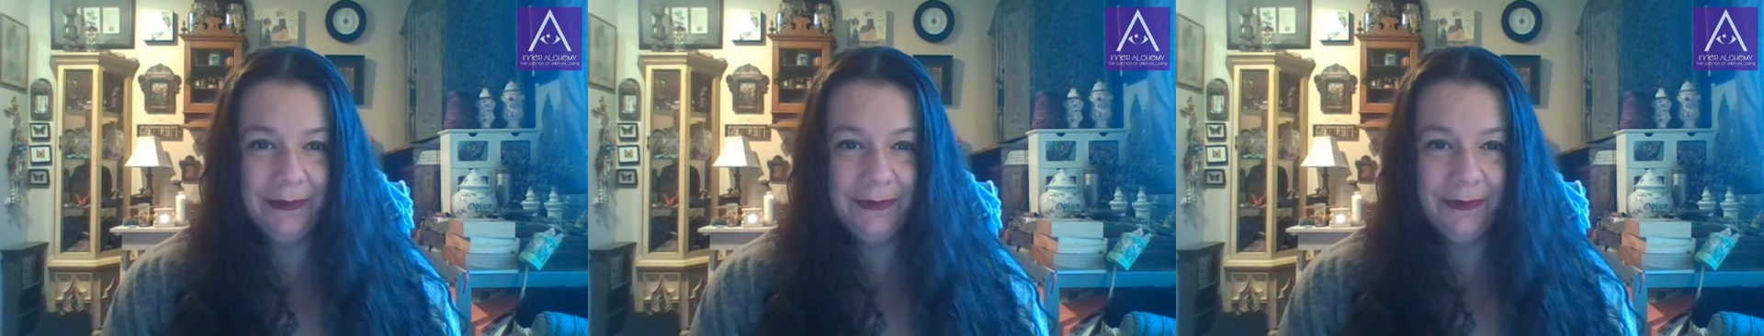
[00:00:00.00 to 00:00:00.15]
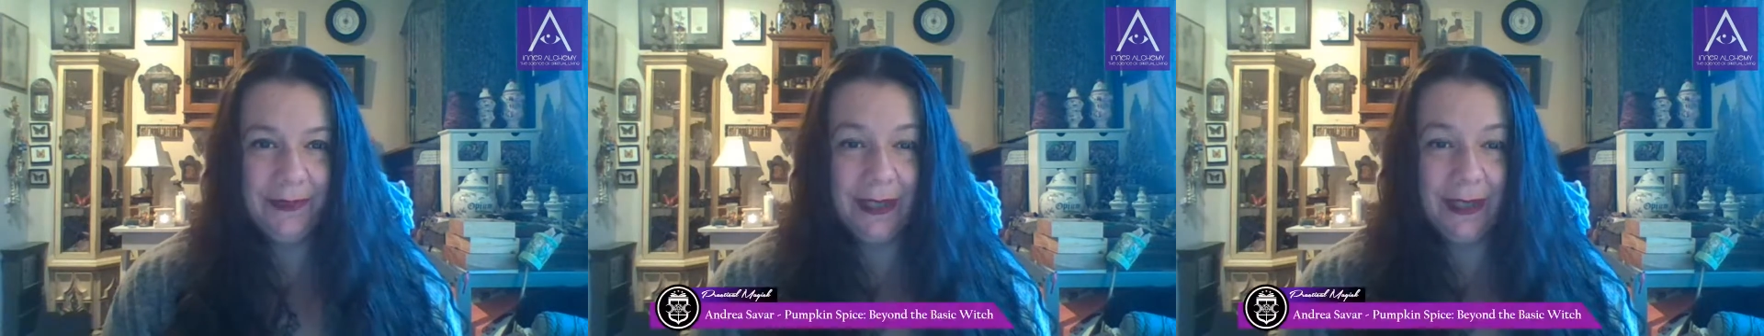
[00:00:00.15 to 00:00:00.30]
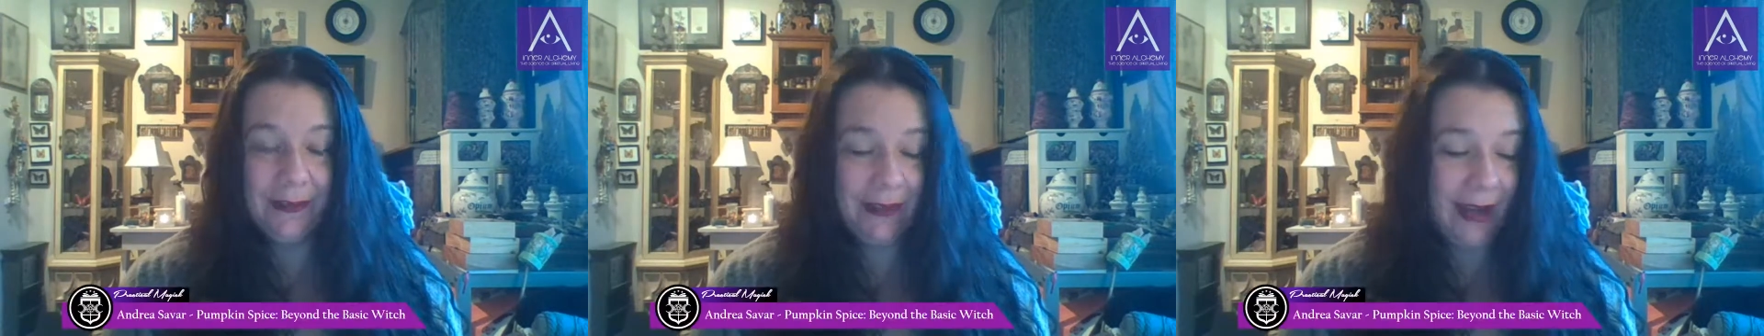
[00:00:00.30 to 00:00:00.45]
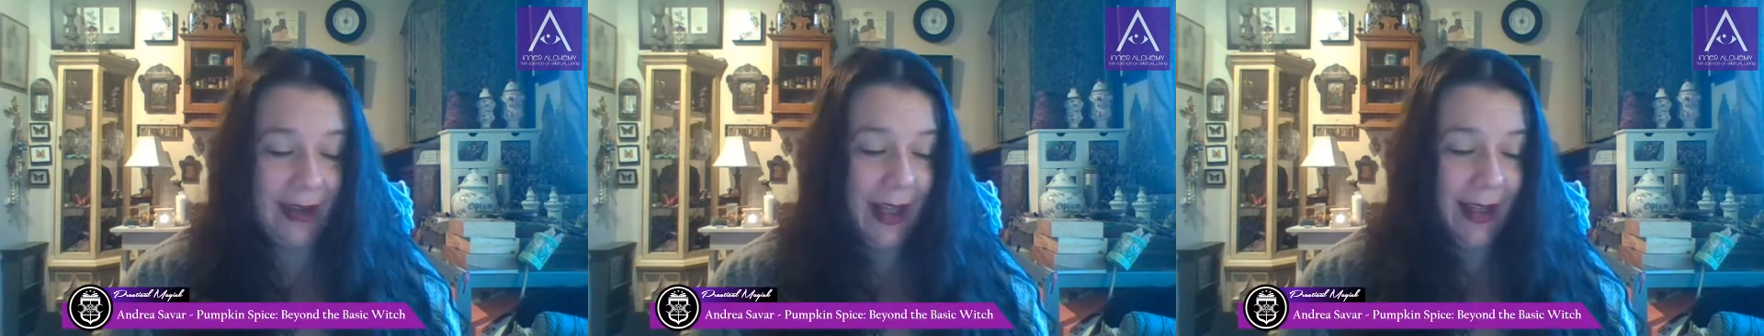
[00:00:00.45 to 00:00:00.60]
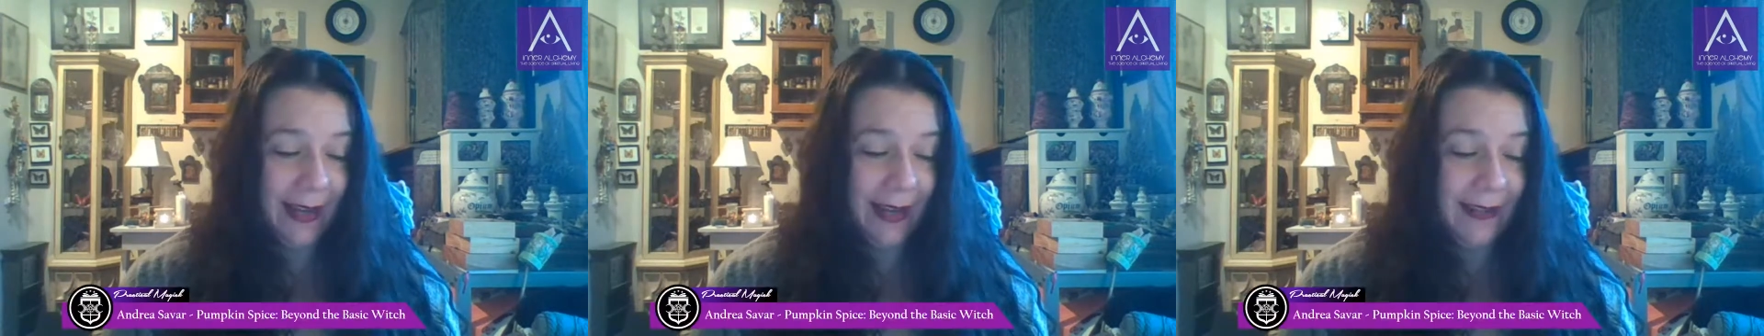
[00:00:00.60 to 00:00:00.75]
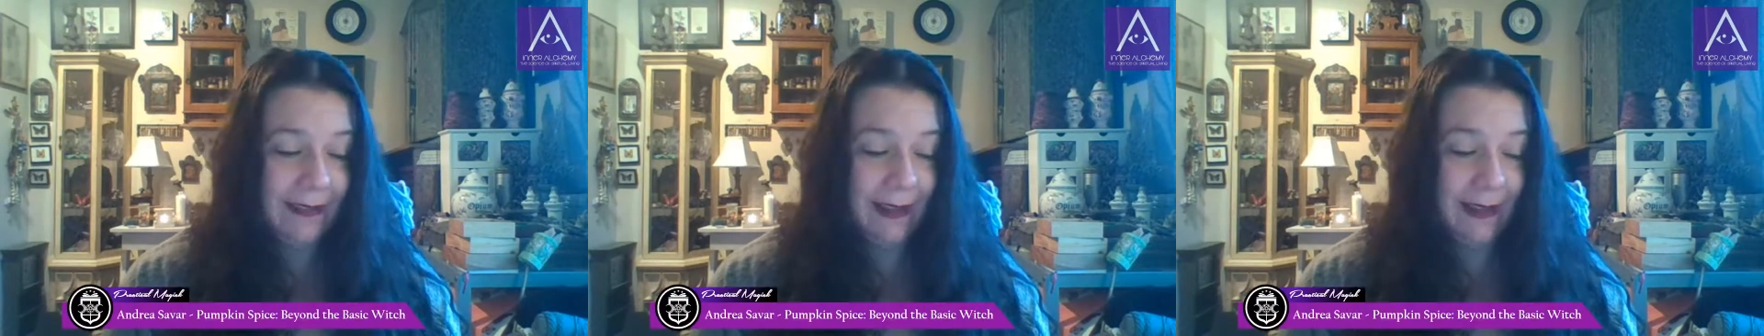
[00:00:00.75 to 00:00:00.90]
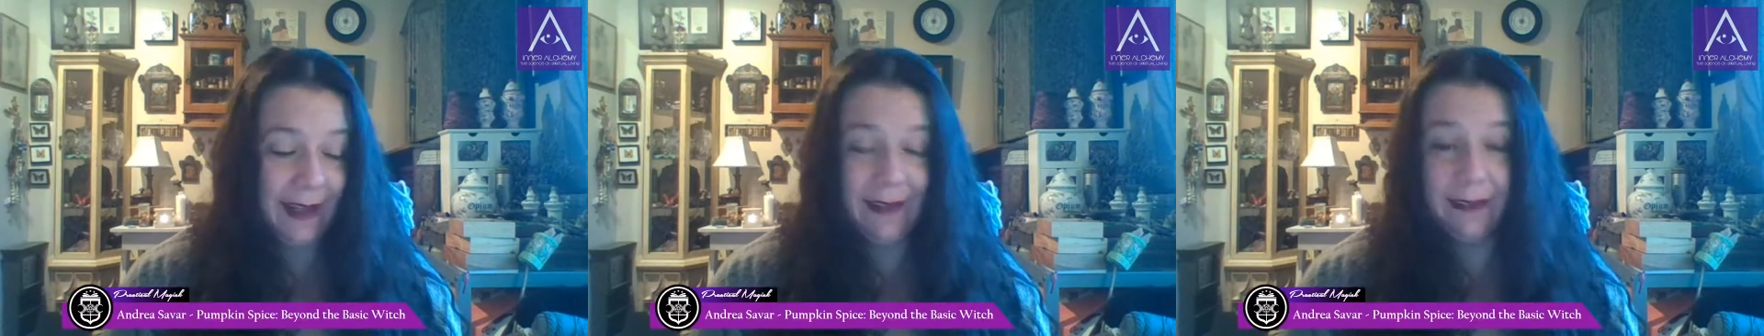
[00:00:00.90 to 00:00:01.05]
love it.
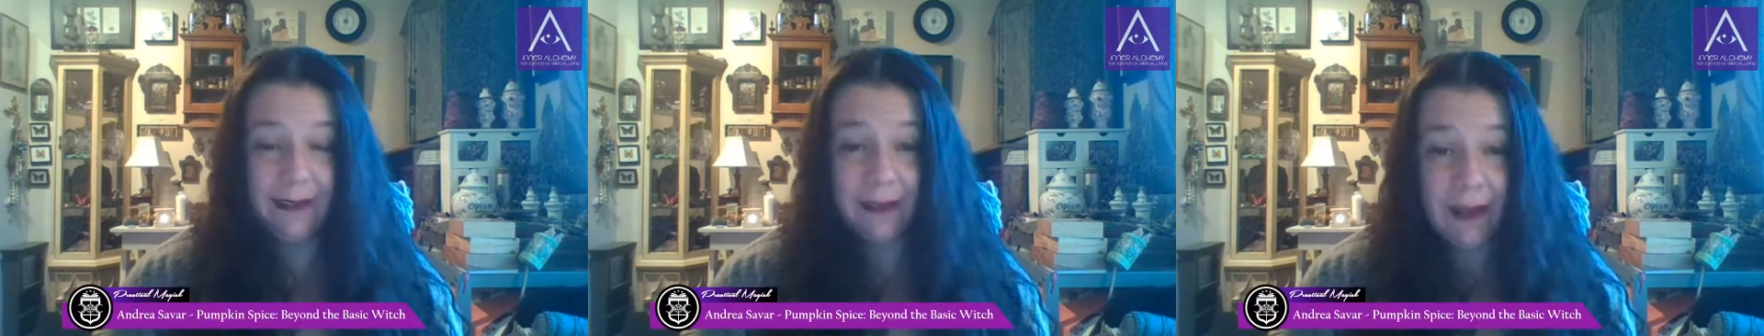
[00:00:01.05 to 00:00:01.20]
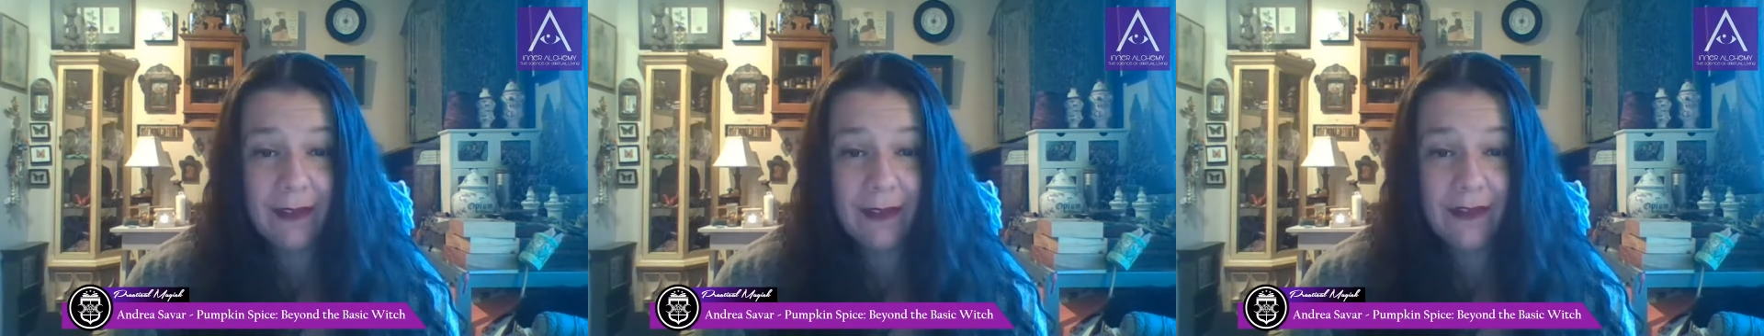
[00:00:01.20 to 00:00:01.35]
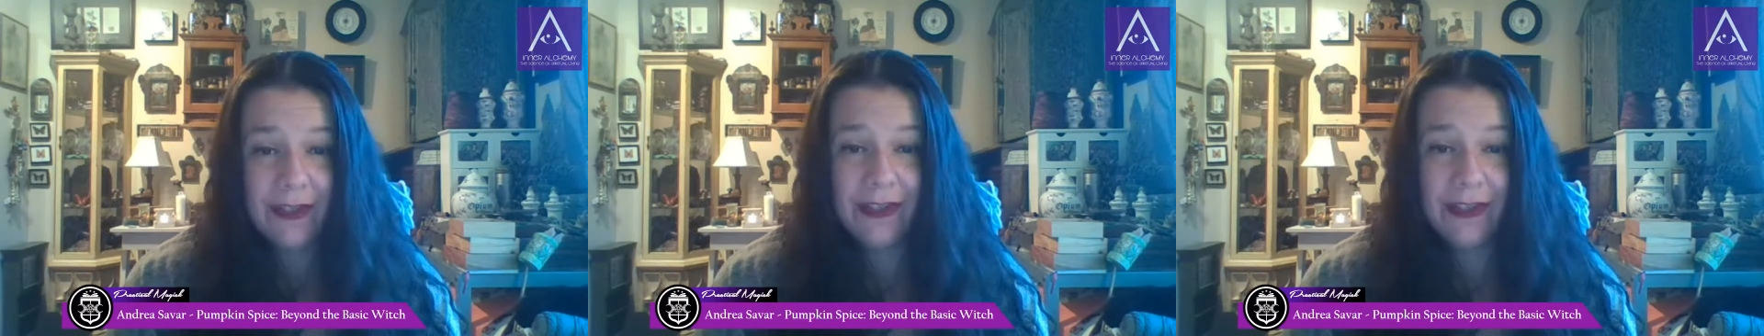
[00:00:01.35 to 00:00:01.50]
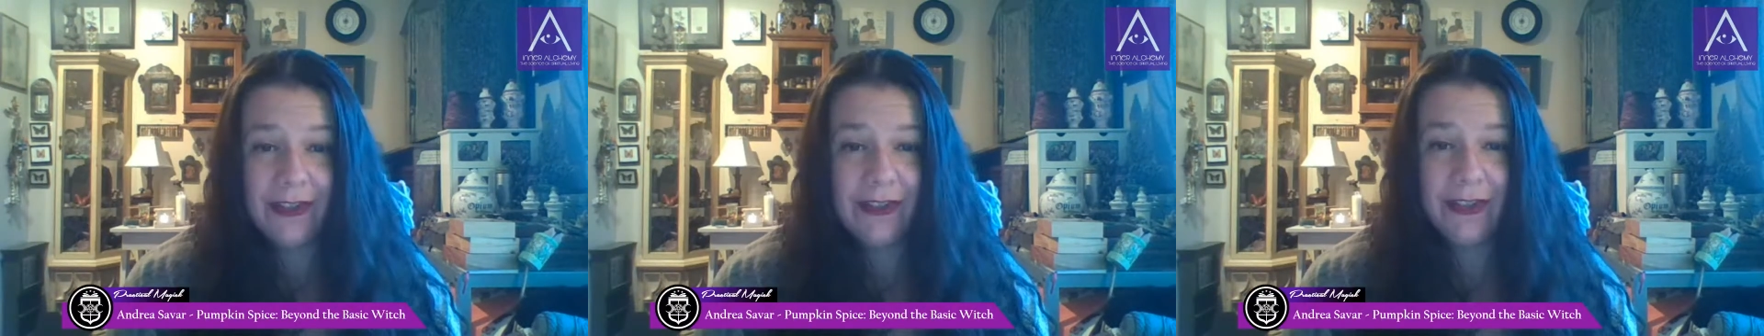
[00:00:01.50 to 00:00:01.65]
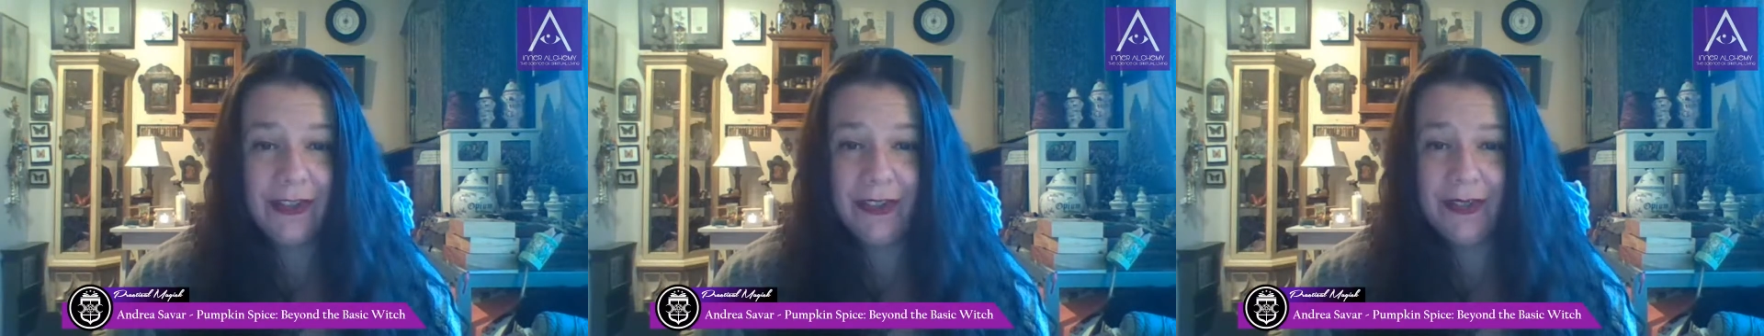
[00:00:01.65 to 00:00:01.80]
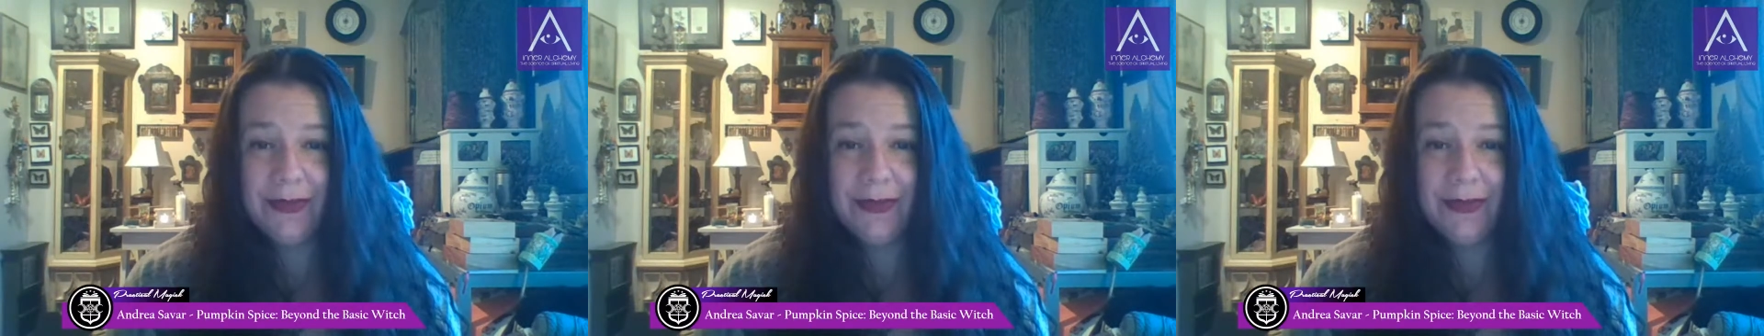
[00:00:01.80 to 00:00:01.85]
I love ginger.